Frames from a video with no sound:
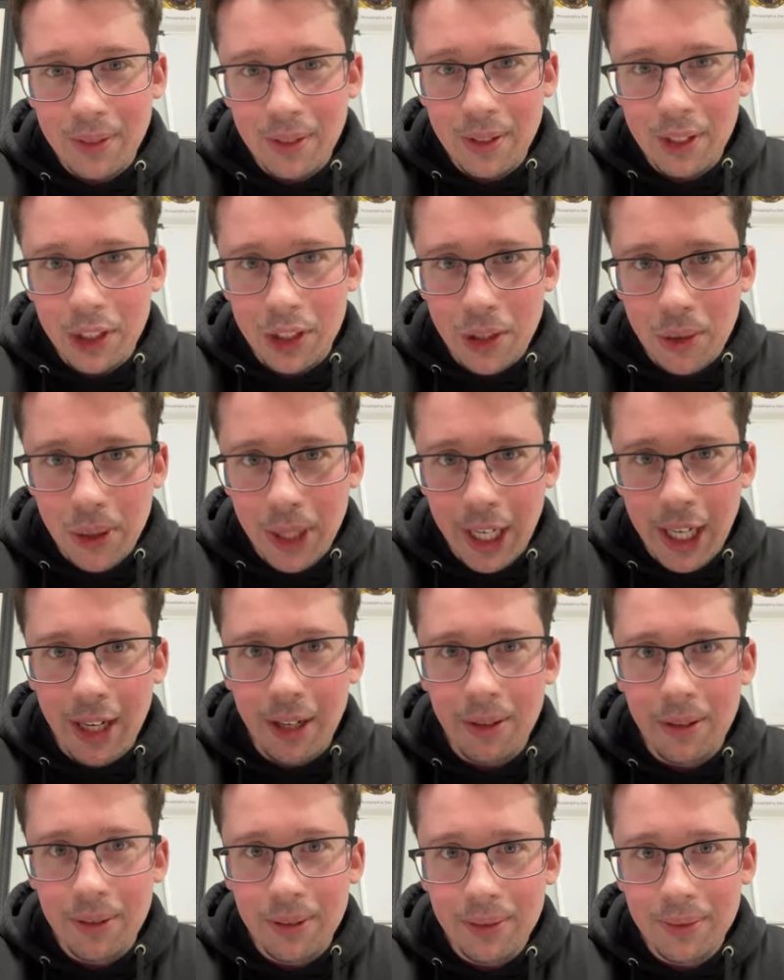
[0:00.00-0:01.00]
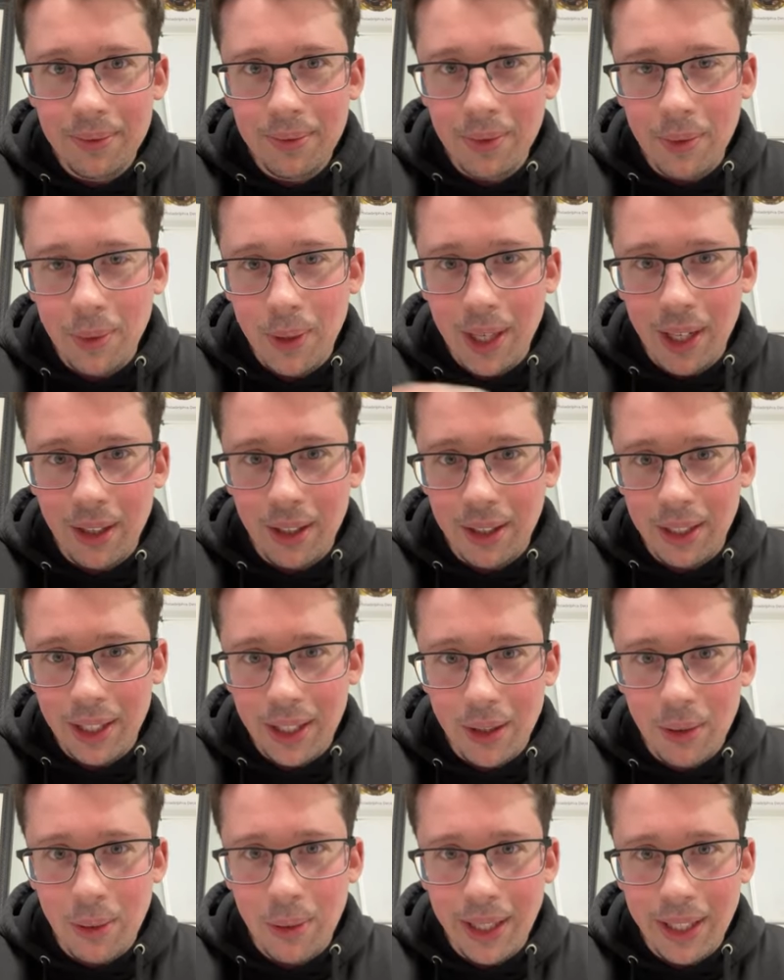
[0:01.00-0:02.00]
studio where you
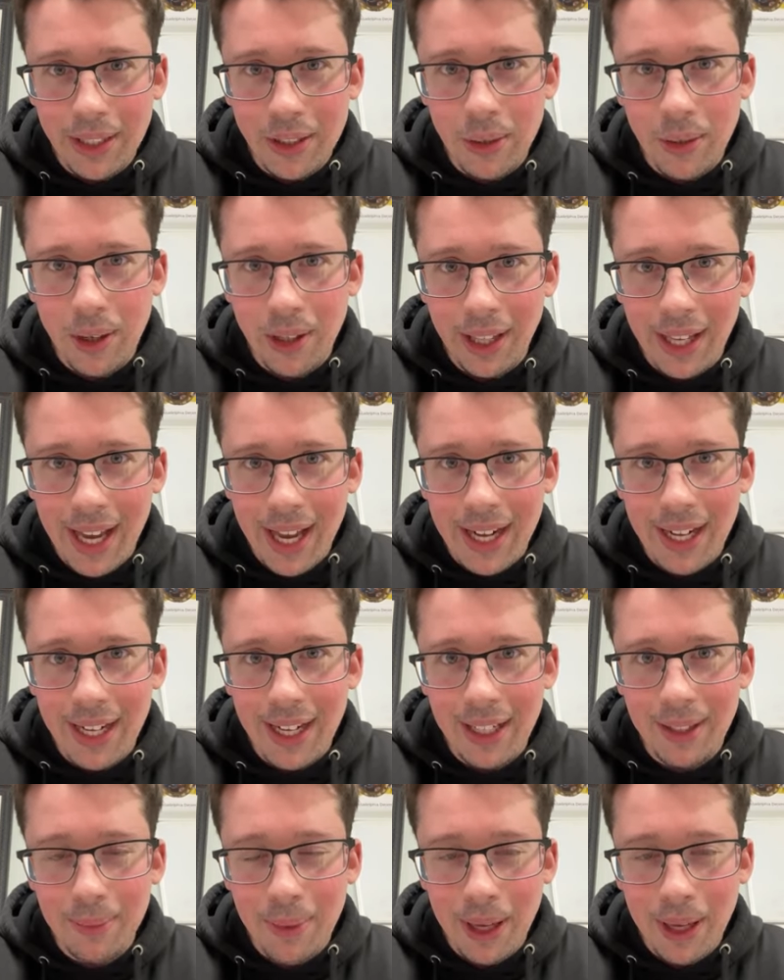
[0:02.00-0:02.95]
know we do all the editing,